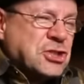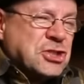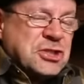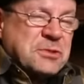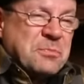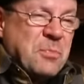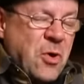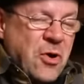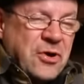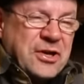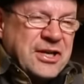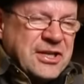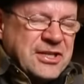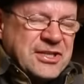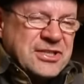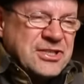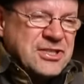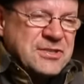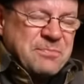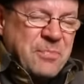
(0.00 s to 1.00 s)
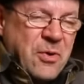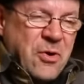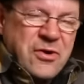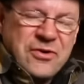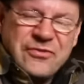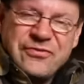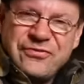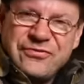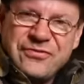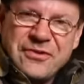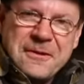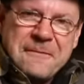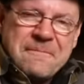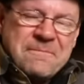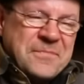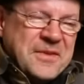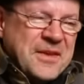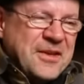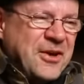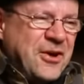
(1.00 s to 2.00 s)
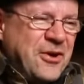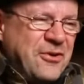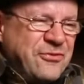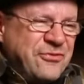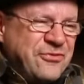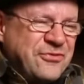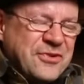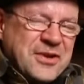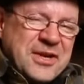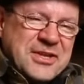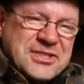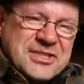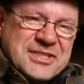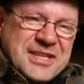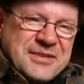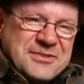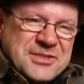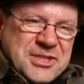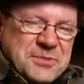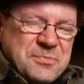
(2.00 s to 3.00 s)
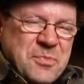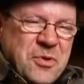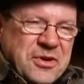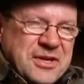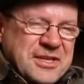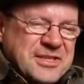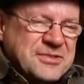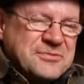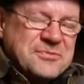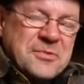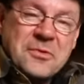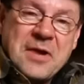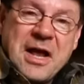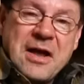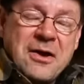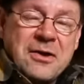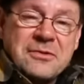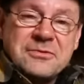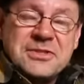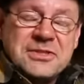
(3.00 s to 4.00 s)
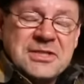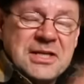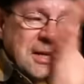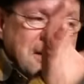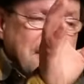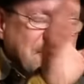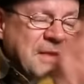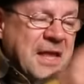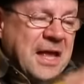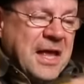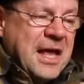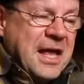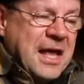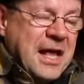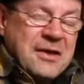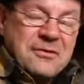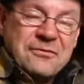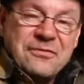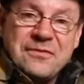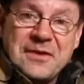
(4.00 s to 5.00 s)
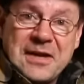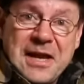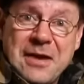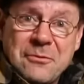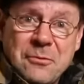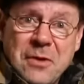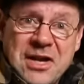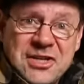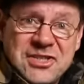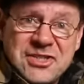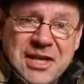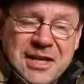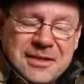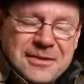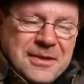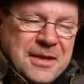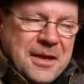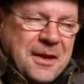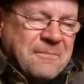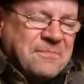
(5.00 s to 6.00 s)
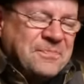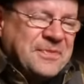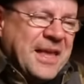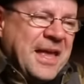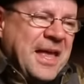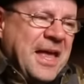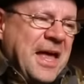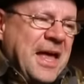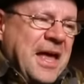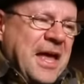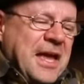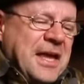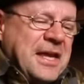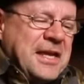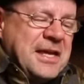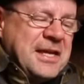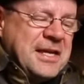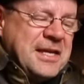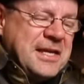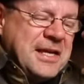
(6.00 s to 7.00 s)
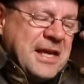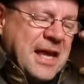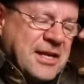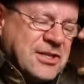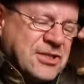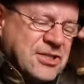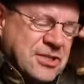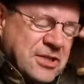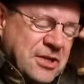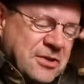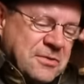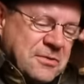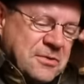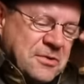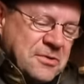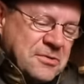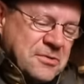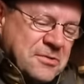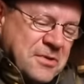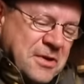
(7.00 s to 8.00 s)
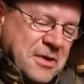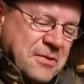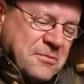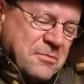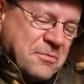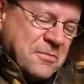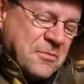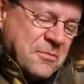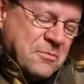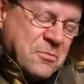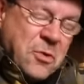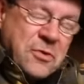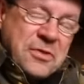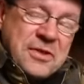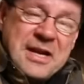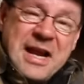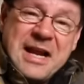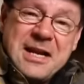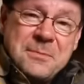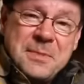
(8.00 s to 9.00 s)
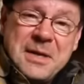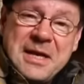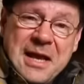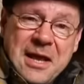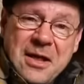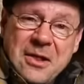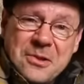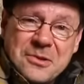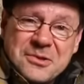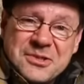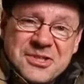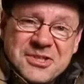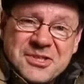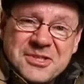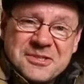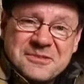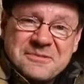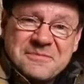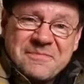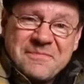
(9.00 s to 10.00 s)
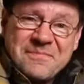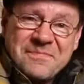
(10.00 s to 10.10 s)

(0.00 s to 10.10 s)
smorgensborf of is, is oh dear, forget what I said there. He has more than anybody else,